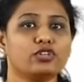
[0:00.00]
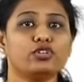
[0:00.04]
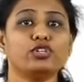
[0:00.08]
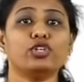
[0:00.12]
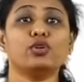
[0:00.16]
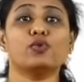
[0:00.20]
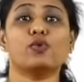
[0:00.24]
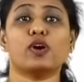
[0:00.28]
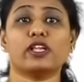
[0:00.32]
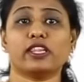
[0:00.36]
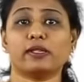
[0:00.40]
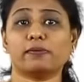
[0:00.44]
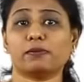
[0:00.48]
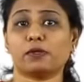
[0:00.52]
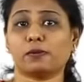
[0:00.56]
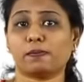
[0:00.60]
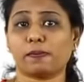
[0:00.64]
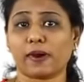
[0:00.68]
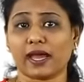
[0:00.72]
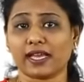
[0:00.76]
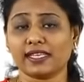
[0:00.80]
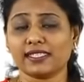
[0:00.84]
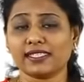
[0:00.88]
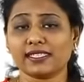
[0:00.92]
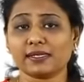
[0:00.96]
Do you want them to
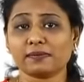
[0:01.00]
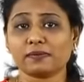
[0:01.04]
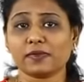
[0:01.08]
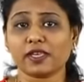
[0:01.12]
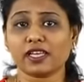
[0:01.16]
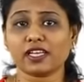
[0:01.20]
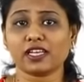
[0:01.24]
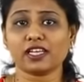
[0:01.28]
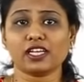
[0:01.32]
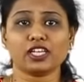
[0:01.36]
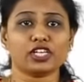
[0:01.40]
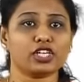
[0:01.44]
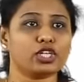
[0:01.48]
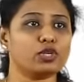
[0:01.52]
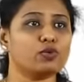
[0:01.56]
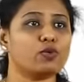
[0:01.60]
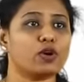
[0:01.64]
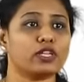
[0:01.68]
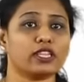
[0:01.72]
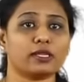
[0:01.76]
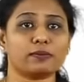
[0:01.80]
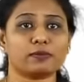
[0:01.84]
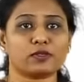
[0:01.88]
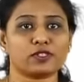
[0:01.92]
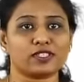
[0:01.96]
buy something? Do you
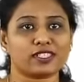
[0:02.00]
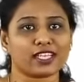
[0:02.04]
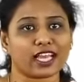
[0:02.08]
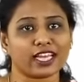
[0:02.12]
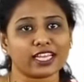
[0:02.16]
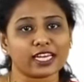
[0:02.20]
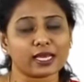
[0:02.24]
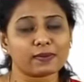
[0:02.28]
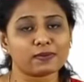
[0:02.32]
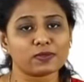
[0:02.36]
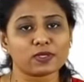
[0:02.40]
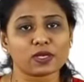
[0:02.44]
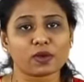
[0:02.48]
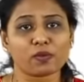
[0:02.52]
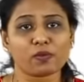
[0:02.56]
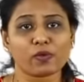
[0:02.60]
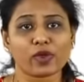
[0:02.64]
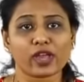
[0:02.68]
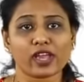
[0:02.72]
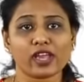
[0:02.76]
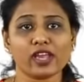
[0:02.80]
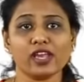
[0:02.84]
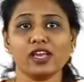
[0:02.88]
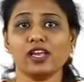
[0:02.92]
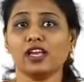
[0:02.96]
want them to sign up
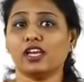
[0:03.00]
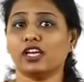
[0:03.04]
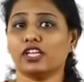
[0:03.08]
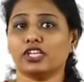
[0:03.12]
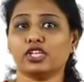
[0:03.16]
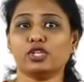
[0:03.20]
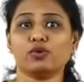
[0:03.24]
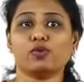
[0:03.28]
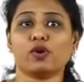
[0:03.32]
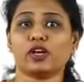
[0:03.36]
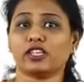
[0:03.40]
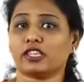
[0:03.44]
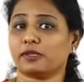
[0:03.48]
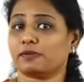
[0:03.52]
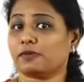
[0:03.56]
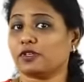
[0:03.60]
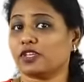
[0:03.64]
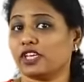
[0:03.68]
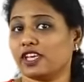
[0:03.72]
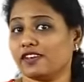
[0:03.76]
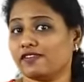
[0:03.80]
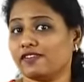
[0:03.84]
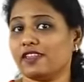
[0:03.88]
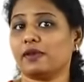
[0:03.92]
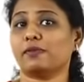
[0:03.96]
somewhere? Do you want them
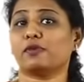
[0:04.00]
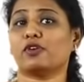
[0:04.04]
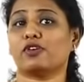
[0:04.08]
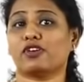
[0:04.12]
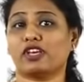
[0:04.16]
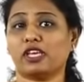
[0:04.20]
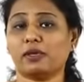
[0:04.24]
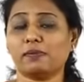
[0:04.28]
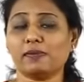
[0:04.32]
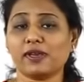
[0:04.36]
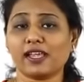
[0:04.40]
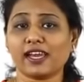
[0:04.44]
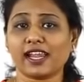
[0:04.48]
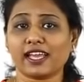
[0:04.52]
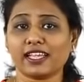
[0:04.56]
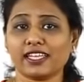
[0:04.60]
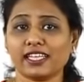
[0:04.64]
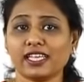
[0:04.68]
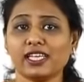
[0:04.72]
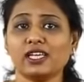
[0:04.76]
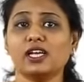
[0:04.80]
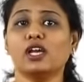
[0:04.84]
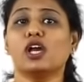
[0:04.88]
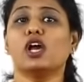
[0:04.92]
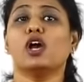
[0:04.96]
to give them your email
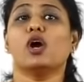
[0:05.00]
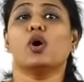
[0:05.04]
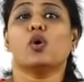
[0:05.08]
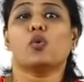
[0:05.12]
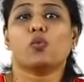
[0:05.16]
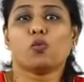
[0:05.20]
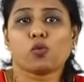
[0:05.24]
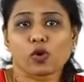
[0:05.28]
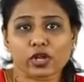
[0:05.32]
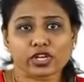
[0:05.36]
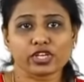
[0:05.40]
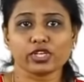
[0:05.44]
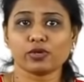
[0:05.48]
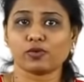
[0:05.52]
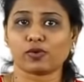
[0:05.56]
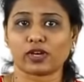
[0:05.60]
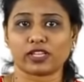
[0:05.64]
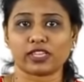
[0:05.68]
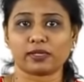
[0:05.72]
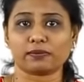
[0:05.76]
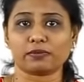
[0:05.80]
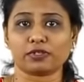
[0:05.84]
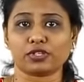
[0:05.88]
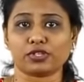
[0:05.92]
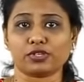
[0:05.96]
ID? What do you
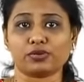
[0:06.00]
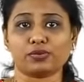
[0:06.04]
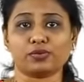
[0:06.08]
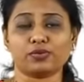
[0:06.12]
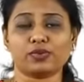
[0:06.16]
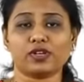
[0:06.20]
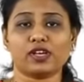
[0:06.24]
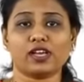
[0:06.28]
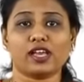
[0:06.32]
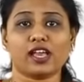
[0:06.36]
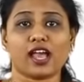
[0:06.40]
want them to do?